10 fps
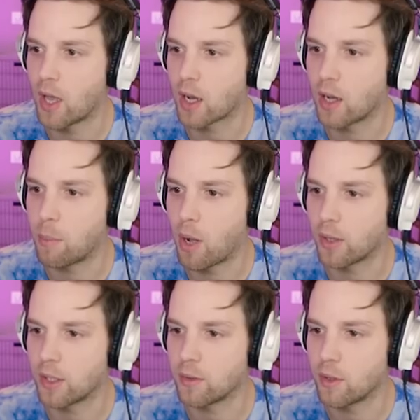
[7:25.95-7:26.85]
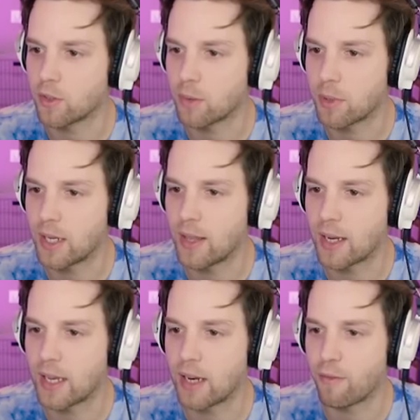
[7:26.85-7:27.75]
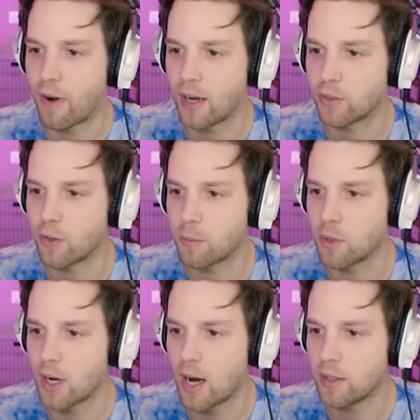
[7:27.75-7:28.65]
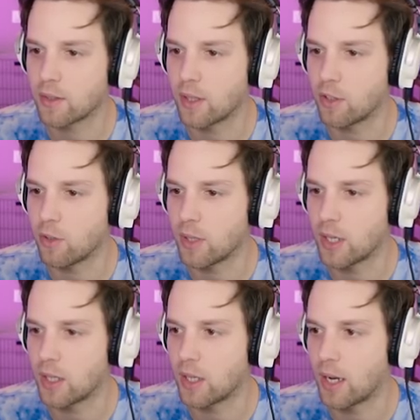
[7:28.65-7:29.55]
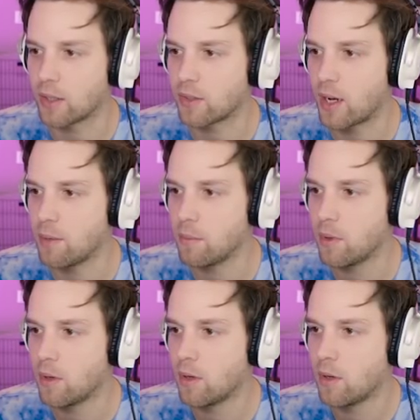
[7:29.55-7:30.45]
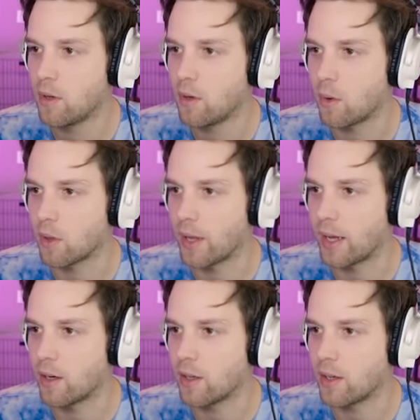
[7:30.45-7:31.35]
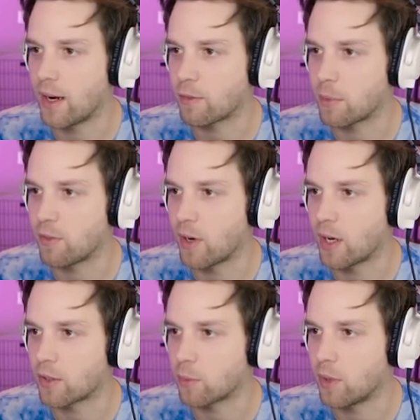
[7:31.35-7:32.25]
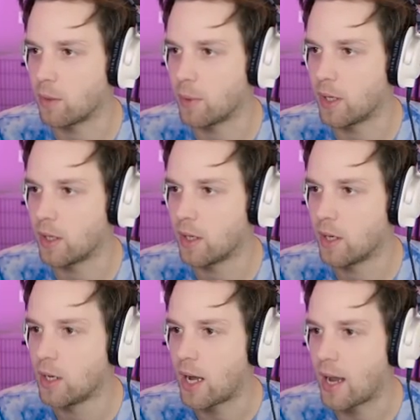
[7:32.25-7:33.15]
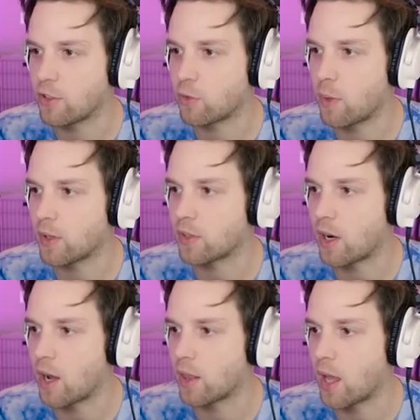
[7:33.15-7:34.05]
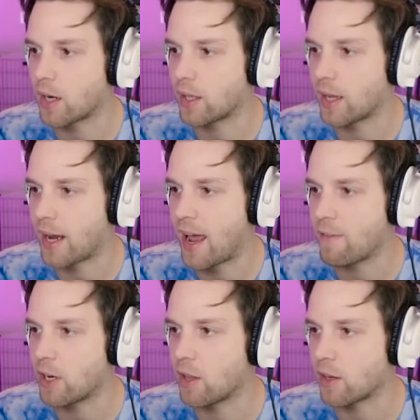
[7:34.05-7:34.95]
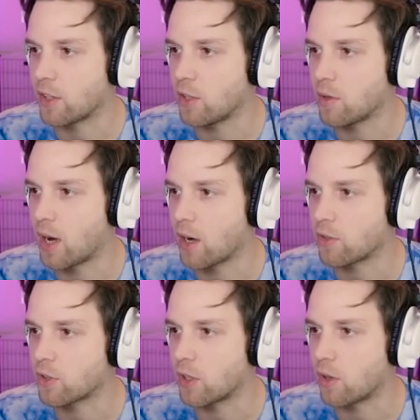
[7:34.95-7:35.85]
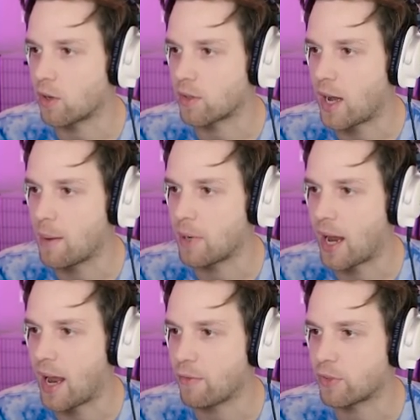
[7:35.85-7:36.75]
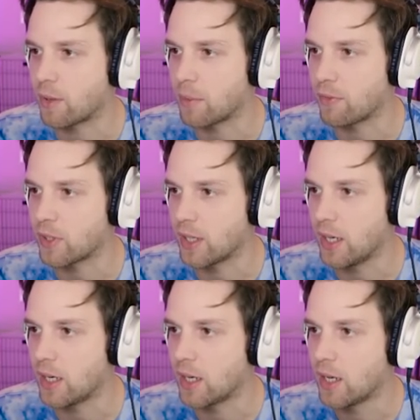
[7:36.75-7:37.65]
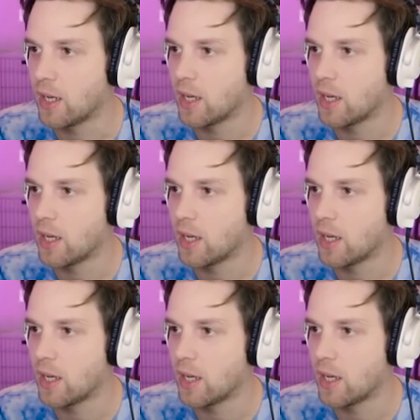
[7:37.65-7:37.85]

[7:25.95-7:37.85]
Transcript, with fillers: unlock Apollyon or something and then get advice from you guys and then do it again the next time or later. It doesn't have to be the very next one, but I just wanna start unlocking, like I haven't unlocked any new characters in a long time, but I have some left to get.